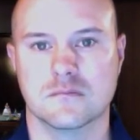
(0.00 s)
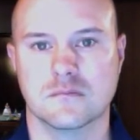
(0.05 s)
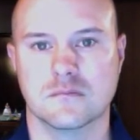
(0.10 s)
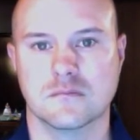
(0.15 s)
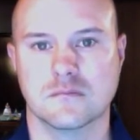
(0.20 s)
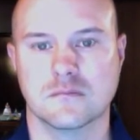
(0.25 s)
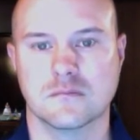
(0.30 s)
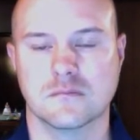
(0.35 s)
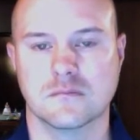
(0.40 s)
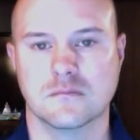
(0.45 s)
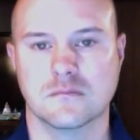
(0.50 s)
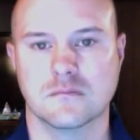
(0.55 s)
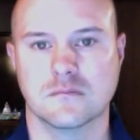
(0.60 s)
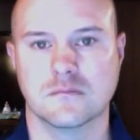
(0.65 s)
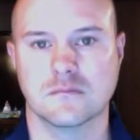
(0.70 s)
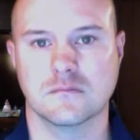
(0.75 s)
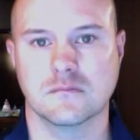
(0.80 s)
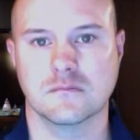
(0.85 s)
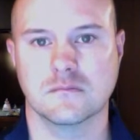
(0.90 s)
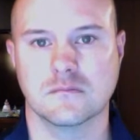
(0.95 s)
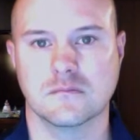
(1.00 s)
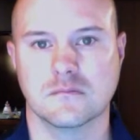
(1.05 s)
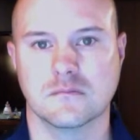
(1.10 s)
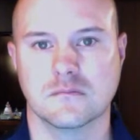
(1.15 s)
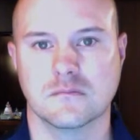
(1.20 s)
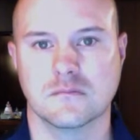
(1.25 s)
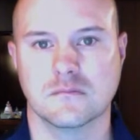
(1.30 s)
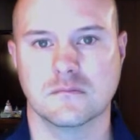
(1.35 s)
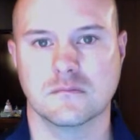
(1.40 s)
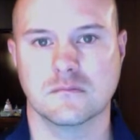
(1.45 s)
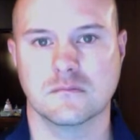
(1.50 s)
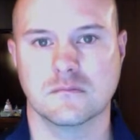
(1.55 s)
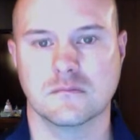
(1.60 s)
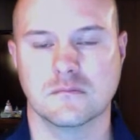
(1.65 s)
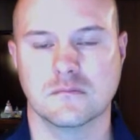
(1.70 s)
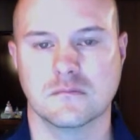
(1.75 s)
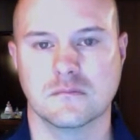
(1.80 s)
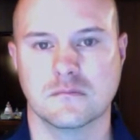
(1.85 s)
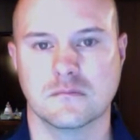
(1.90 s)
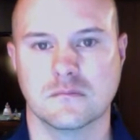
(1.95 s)

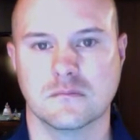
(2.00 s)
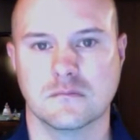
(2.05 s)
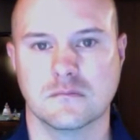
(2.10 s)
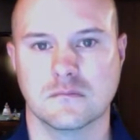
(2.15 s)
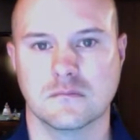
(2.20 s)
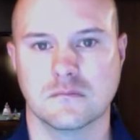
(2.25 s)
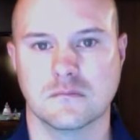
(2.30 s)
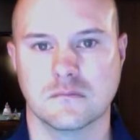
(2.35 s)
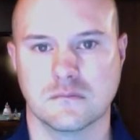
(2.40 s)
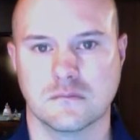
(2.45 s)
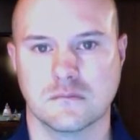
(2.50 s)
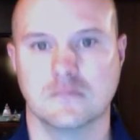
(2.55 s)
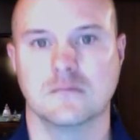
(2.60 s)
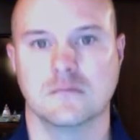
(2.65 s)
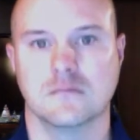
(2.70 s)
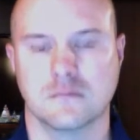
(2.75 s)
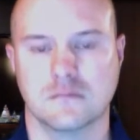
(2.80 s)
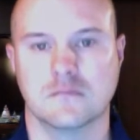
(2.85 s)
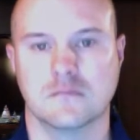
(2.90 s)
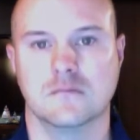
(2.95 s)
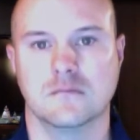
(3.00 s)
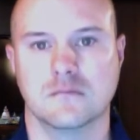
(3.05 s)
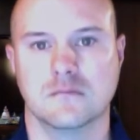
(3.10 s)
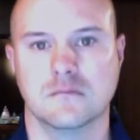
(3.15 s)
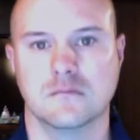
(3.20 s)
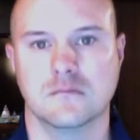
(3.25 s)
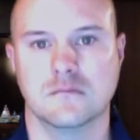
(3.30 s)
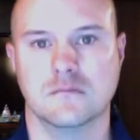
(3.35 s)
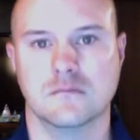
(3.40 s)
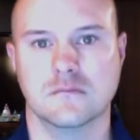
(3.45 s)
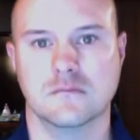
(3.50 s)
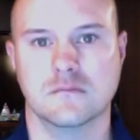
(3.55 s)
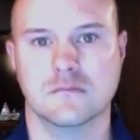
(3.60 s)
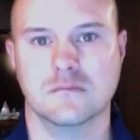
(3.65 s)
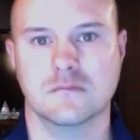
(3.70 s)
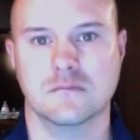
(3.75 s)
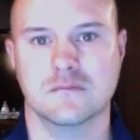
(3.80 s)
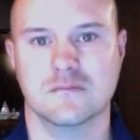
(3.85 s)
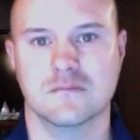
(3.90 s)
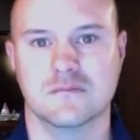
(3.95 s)

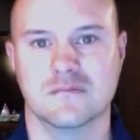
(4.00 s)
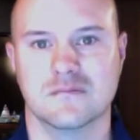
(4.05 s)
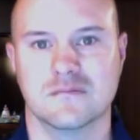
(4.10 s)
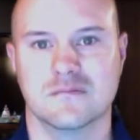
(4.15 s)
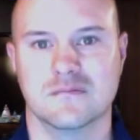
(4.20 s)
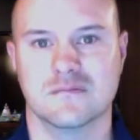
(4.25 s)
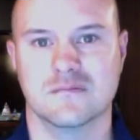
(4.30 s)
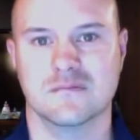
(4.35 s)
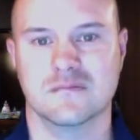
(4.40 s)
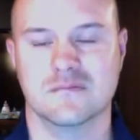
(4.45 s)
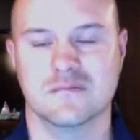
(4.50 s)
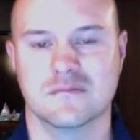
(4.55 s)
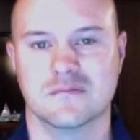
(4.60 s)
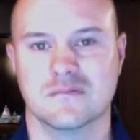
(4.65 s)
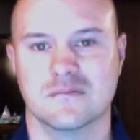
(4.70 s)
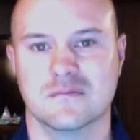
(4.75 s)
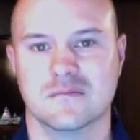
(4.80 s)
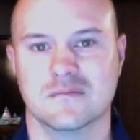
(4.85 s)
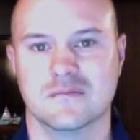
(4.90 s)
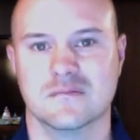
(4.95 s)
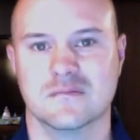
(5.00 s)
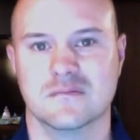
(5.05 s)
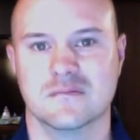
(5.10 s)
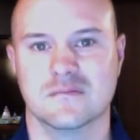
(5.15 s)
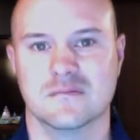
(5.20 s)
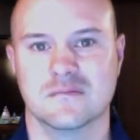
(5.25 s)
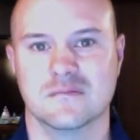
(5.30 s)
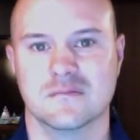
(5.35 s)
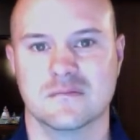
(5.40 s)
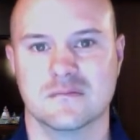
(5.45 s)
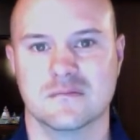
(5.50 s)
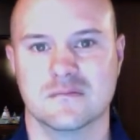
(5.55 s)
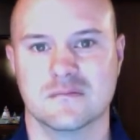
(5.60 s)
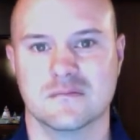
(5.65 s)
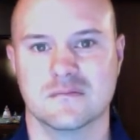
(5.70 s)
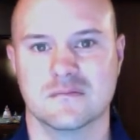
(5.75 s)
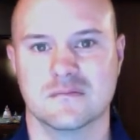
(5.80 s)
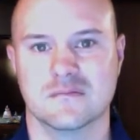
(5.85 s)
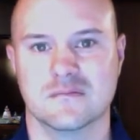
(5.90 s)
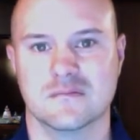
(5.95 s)

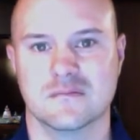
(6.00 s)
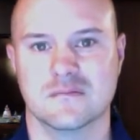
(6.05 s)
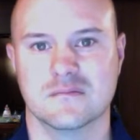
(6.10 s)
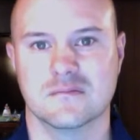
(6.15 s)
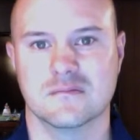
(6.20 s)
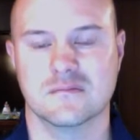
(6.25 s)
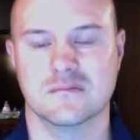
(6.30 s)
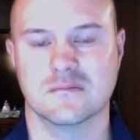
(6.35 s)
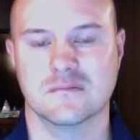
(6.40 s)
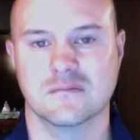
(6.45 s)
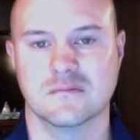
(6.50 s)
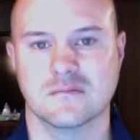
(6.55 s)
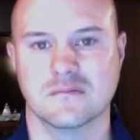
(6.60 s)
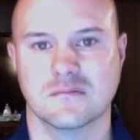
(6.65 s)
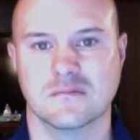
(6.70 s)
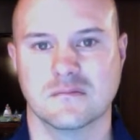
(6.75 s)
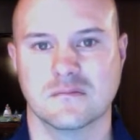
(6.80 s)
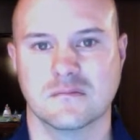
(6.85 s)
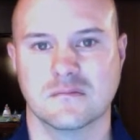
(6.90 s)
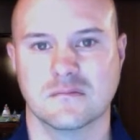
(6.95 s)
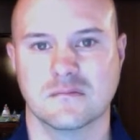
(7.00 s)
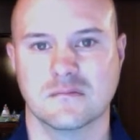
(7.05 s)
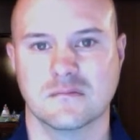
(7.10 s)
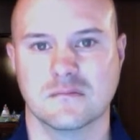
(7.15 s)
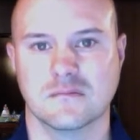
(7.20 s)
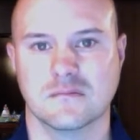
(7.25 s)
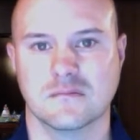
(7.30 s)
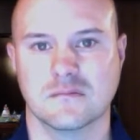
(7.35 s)
(not speaking)